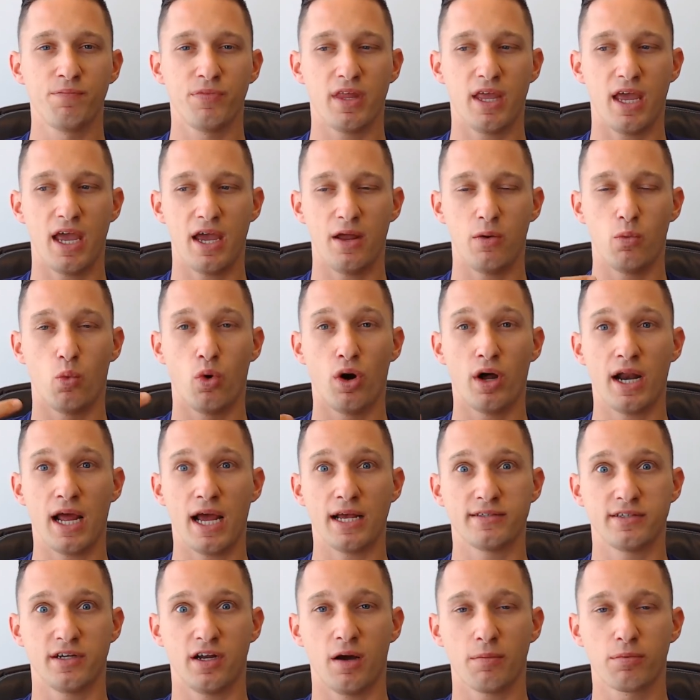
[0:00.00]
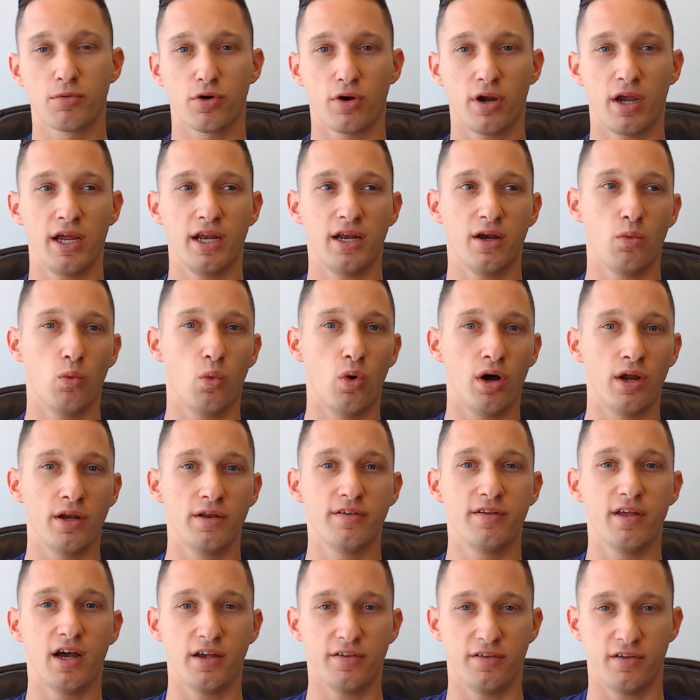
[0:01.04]
and one has an upgrade and one
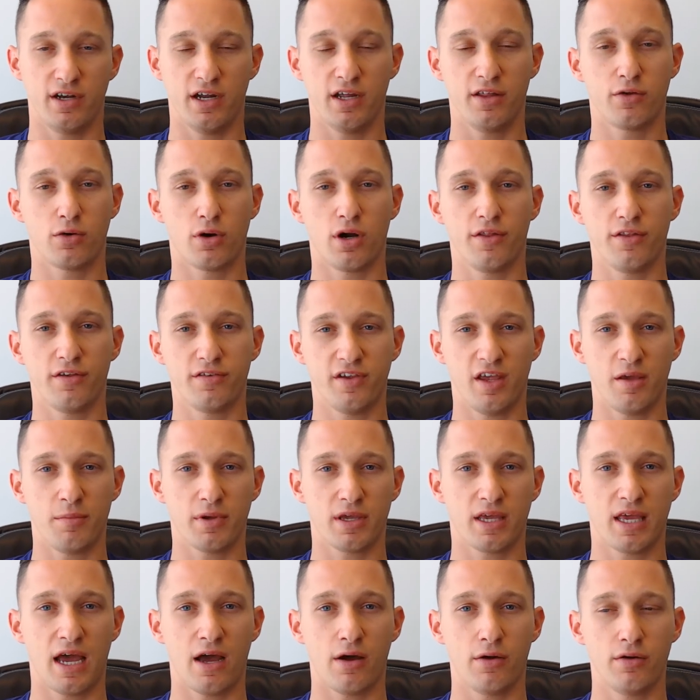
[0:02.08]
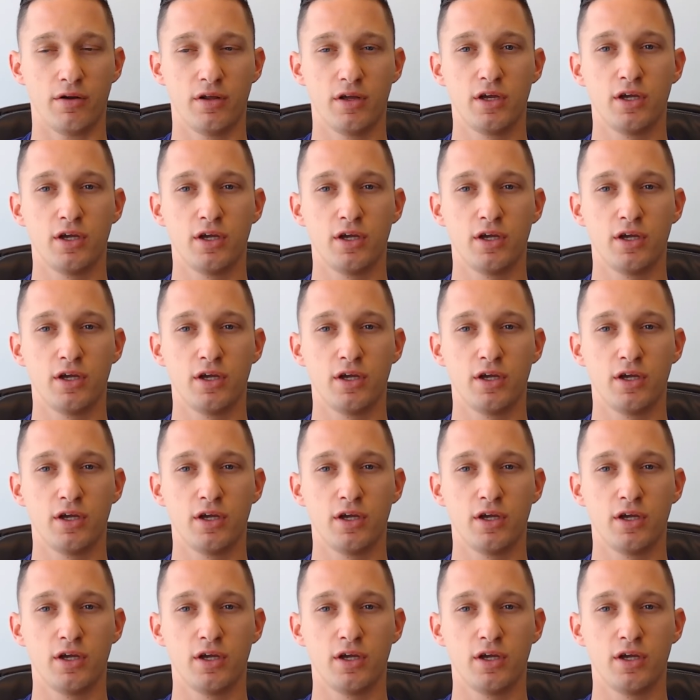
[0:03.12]
doesn't, and they're on the same account.